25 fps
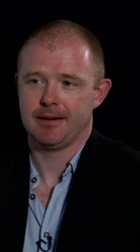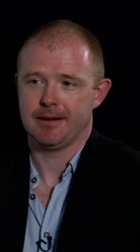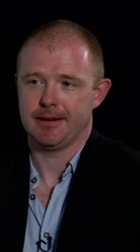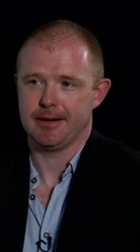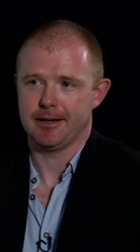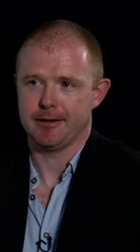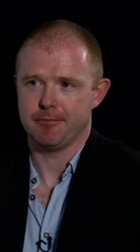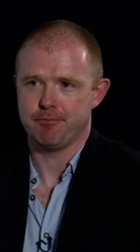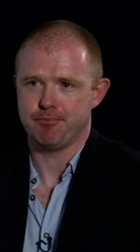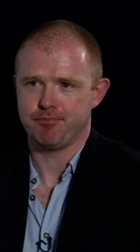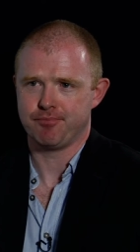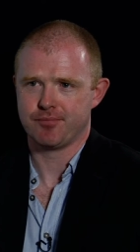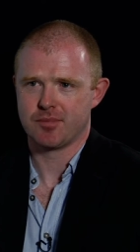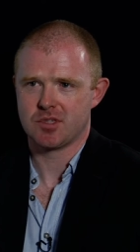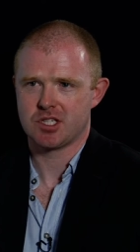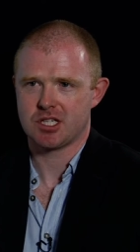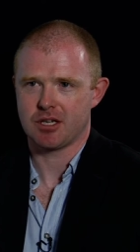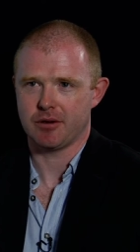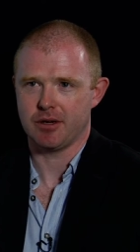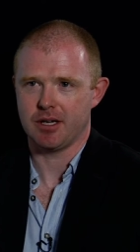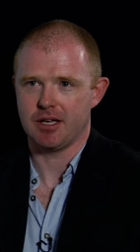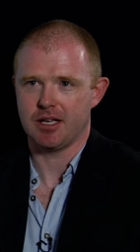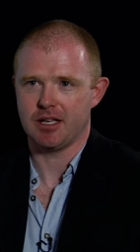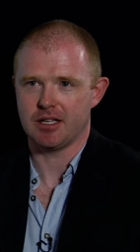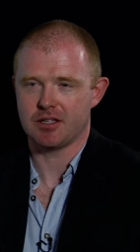Um,
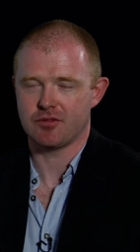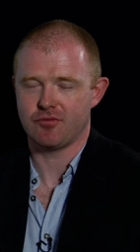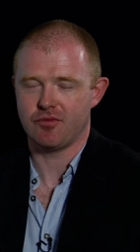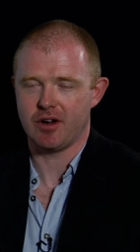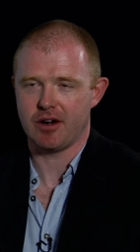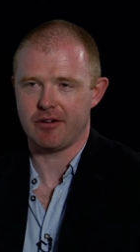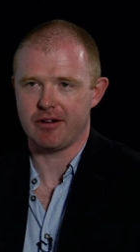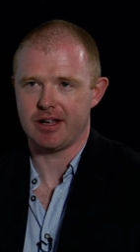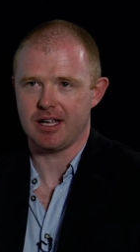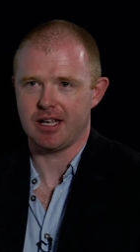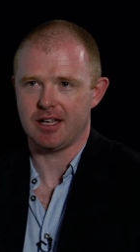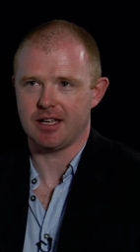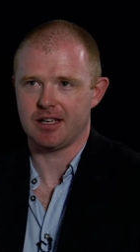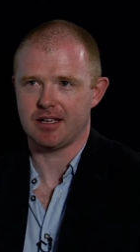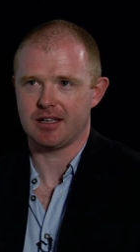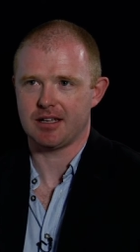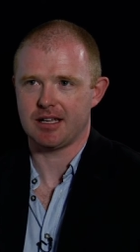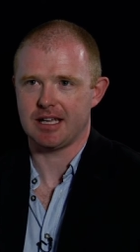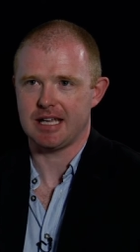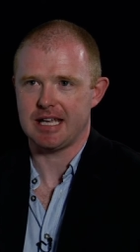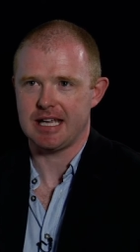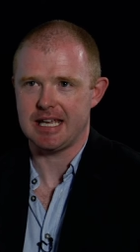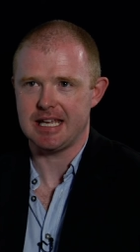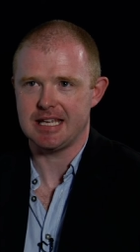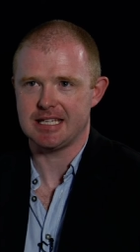so it's very
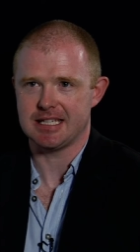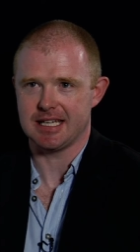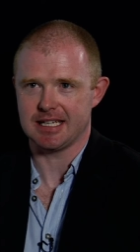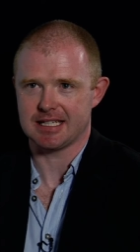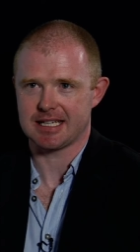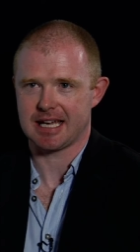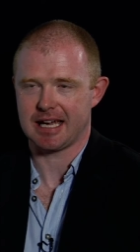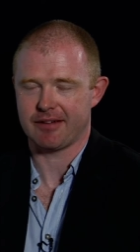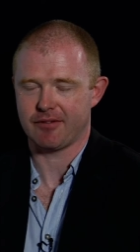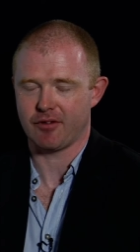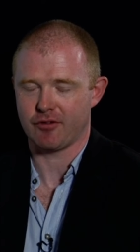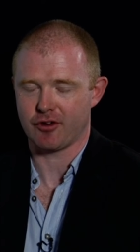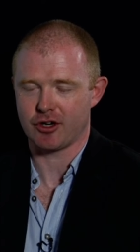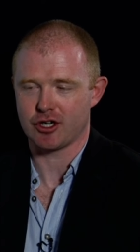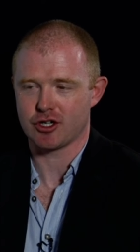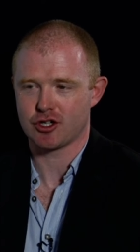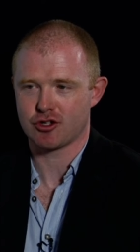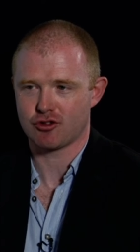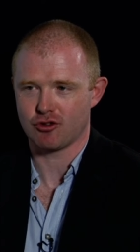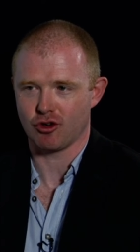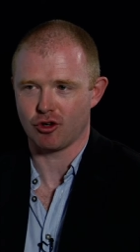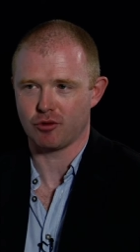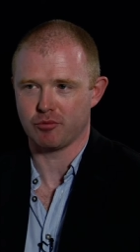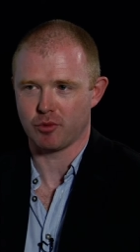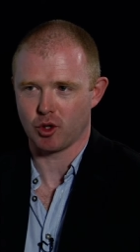easy to have a very
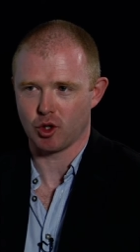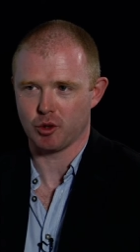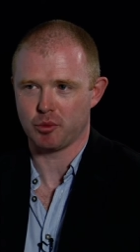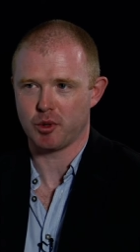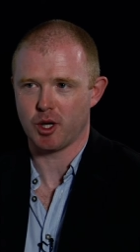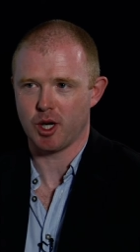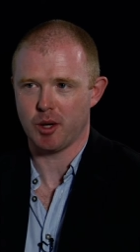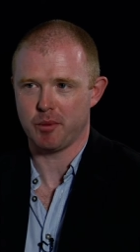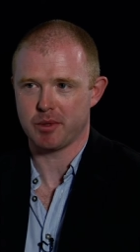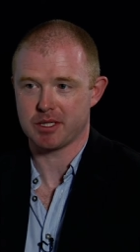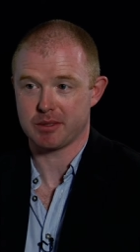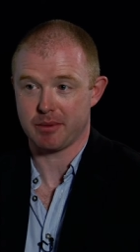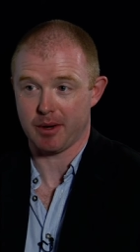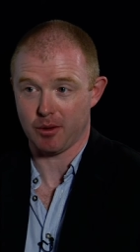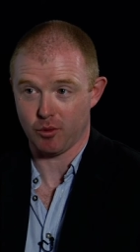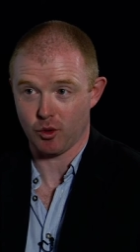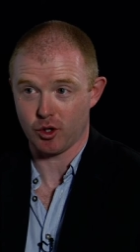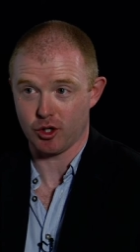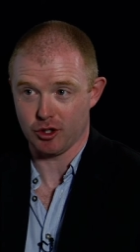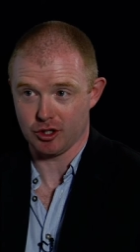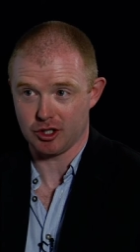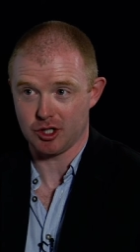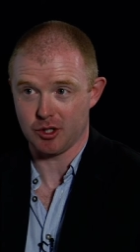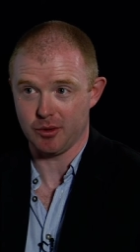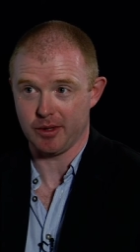strong moral purpose about what
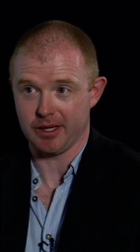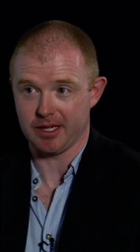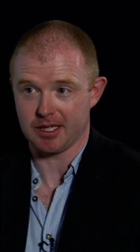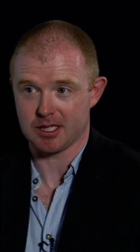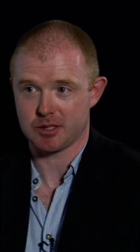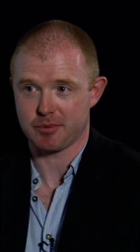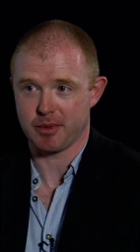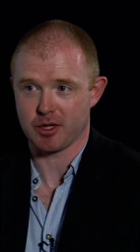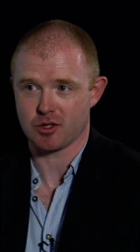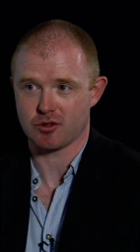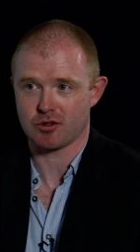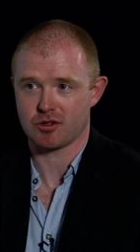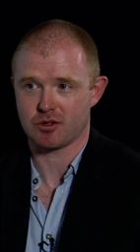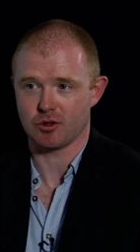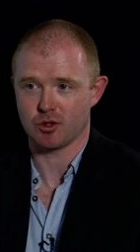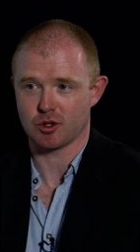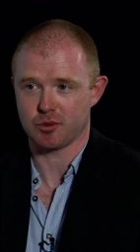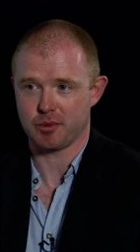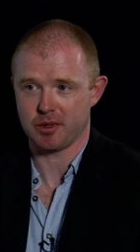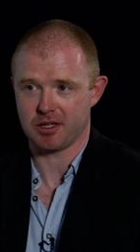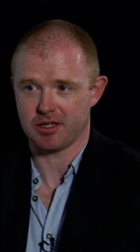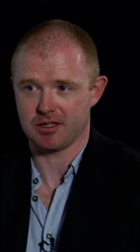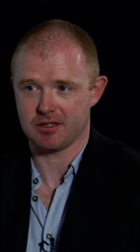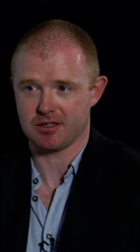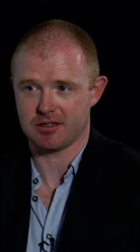you're doing in special schools
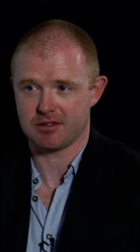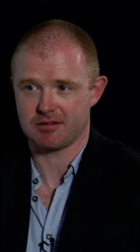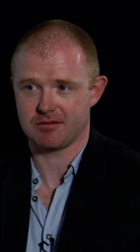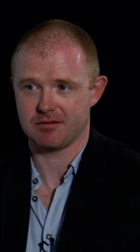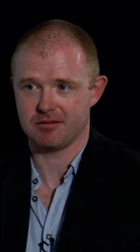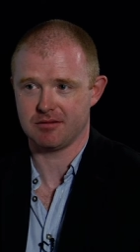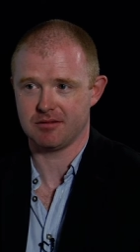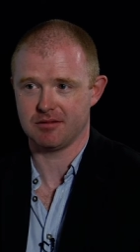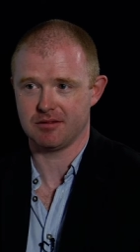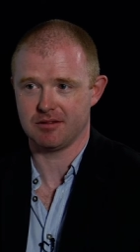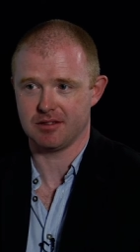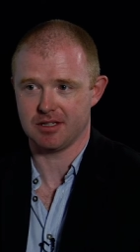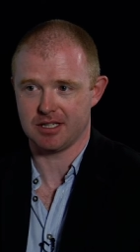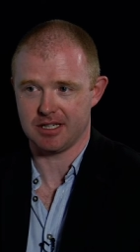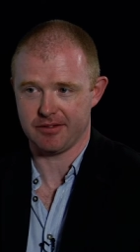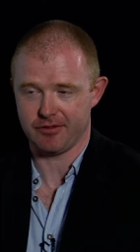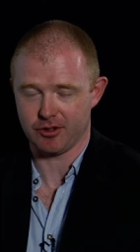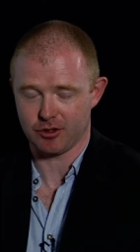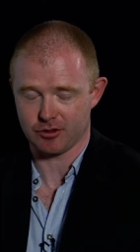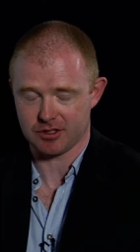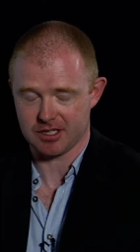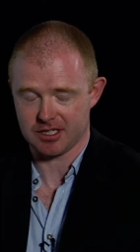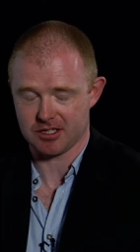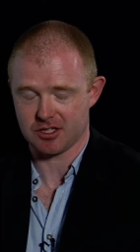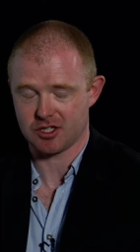because the
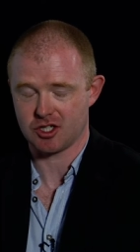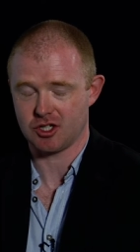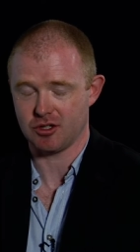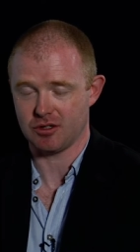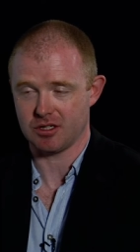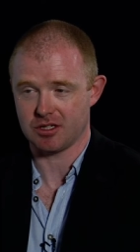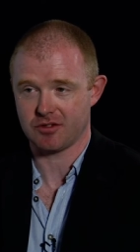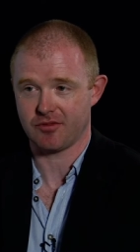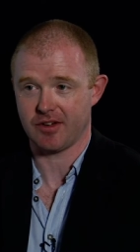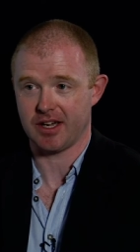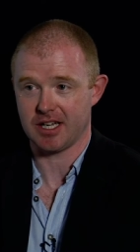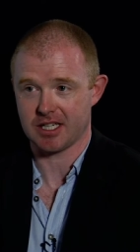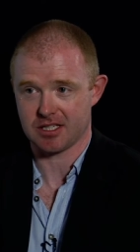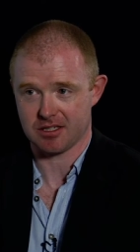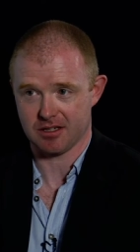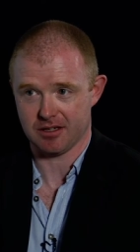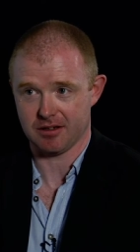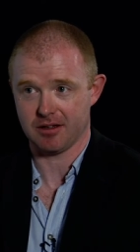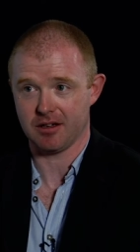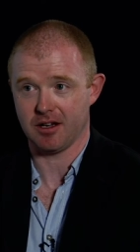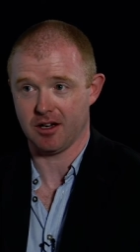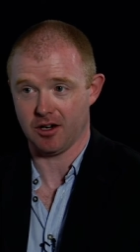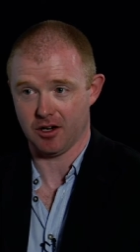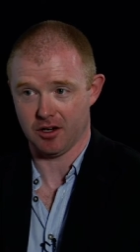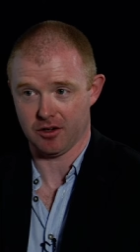difficulties the students face are,
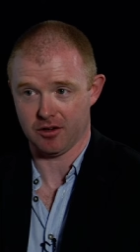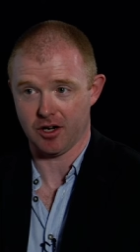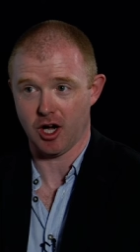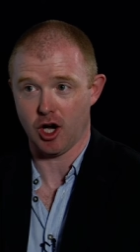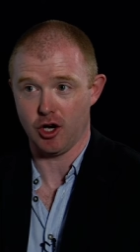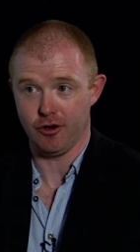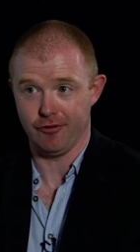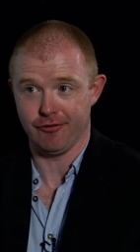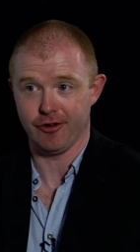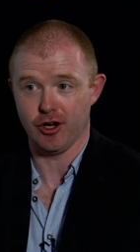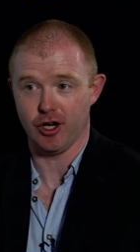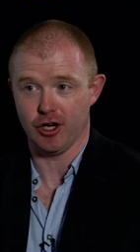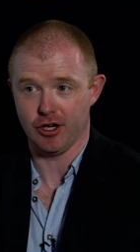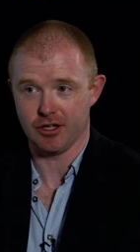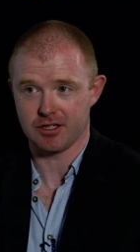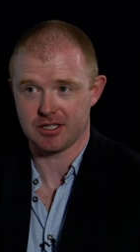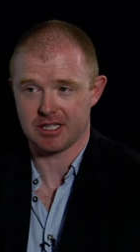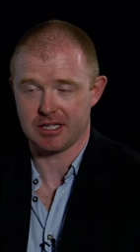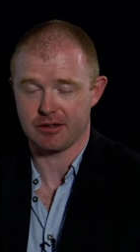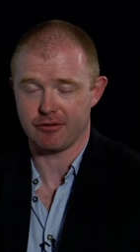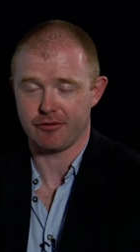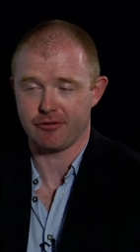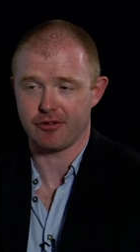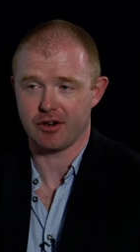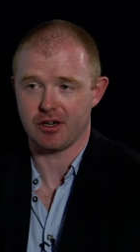are overt
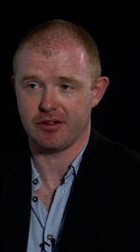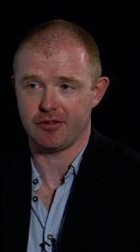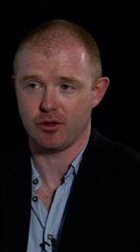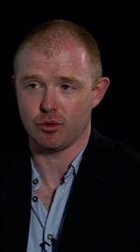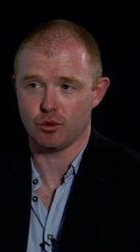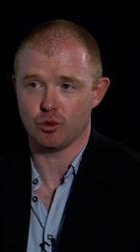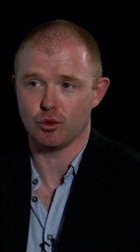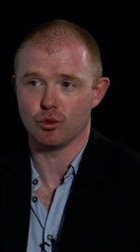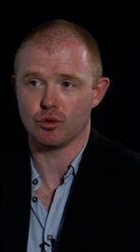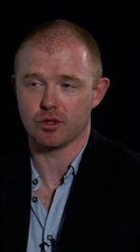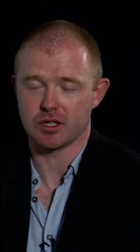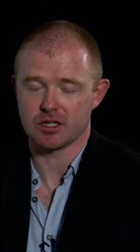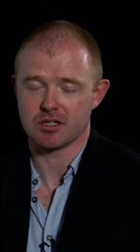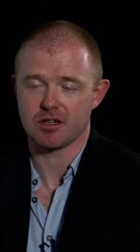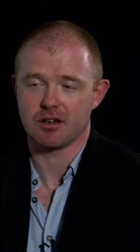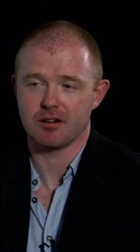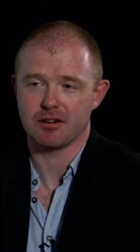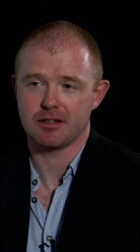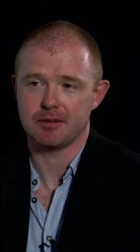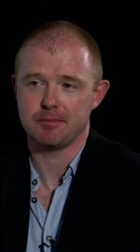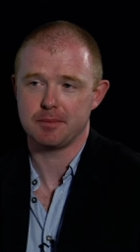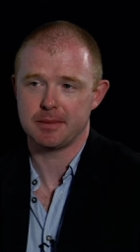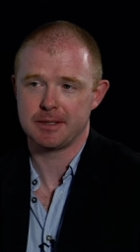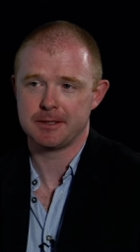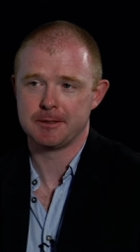and they're in front of you all the
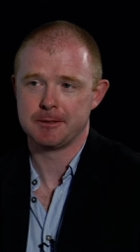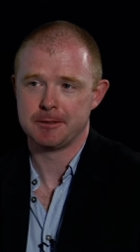time.